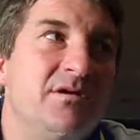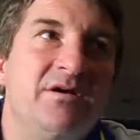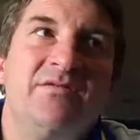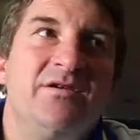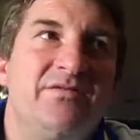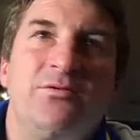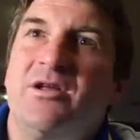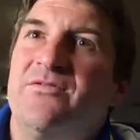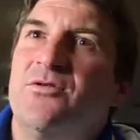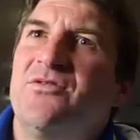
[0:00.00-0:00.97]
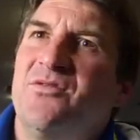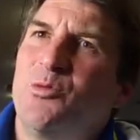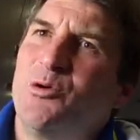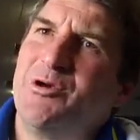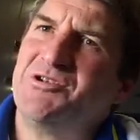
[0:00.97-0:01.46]
even if 24 of them
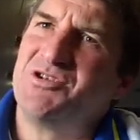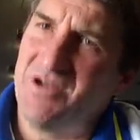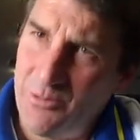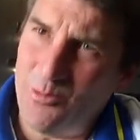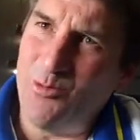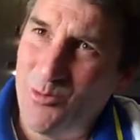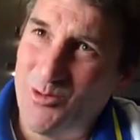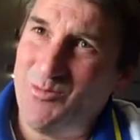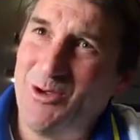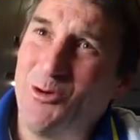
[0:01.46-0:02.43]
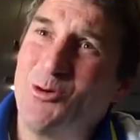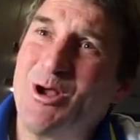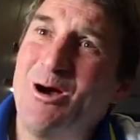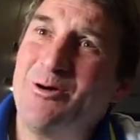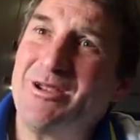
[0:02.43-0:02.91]
were injured, would be all
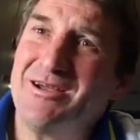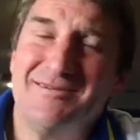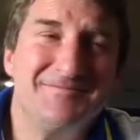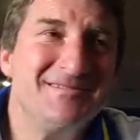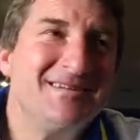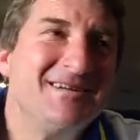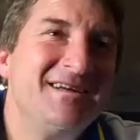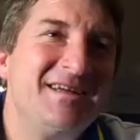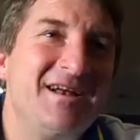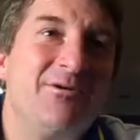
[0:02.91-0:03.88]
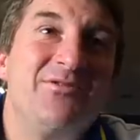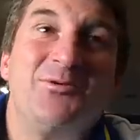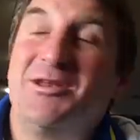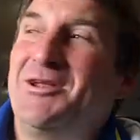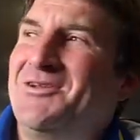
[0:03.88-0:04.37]
going. If
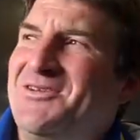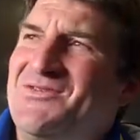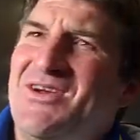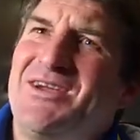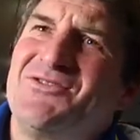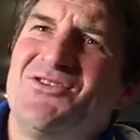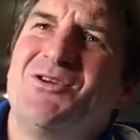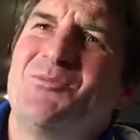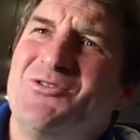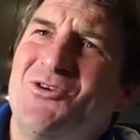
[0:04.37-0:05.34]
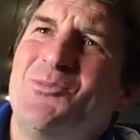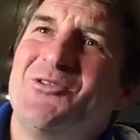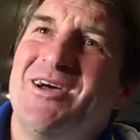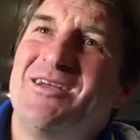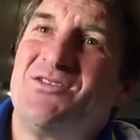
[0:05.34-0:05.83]
we needed to take a team on top
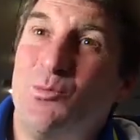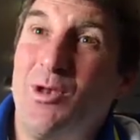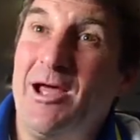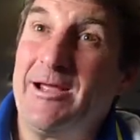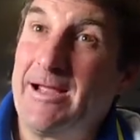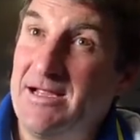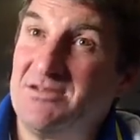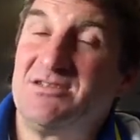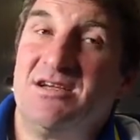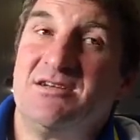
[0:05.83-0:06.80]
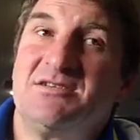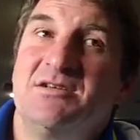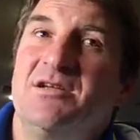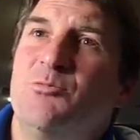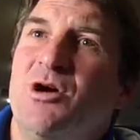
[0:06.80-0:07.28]
of that to play against South
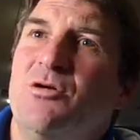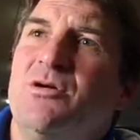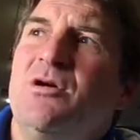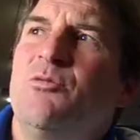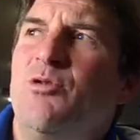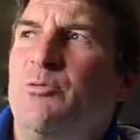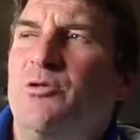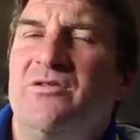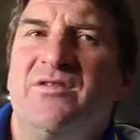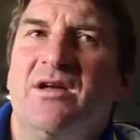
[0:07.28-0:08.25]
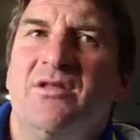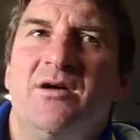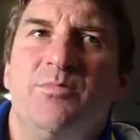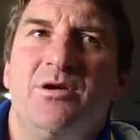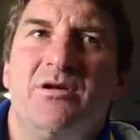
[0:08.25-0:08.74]
Sydney, well, we would have done
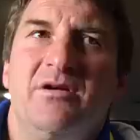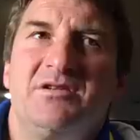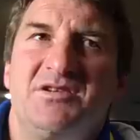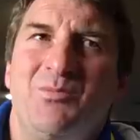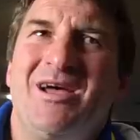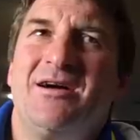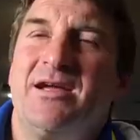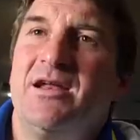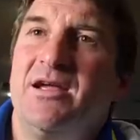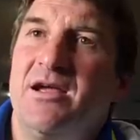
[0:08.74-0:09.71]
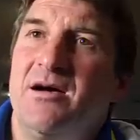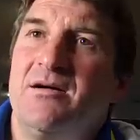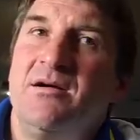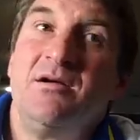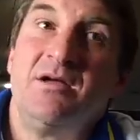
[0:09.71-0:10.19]
that. But it's about getting our
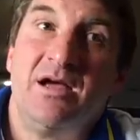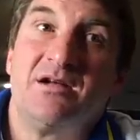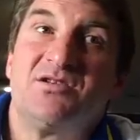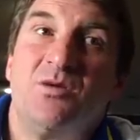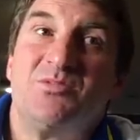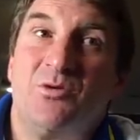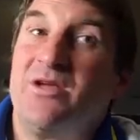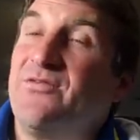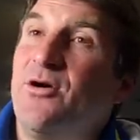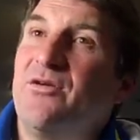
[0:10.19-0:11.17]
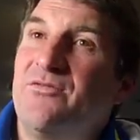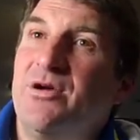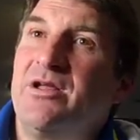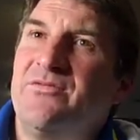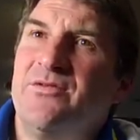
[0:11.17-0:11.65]
top 25
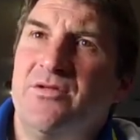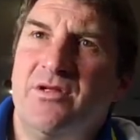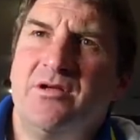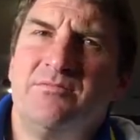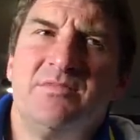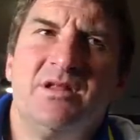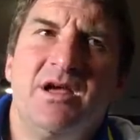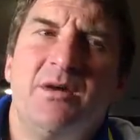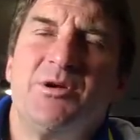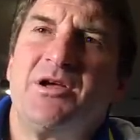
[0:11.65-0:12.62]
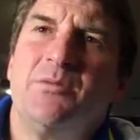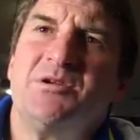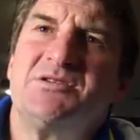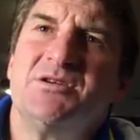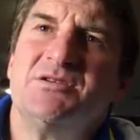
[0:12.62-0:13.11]
ready for the up and
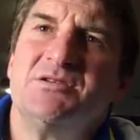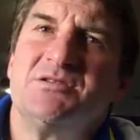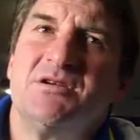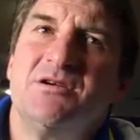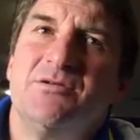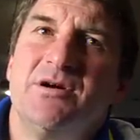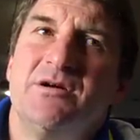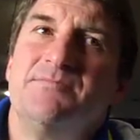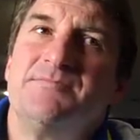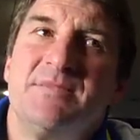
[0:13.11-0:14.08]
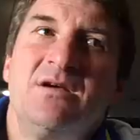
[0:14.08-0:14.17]
coming season. So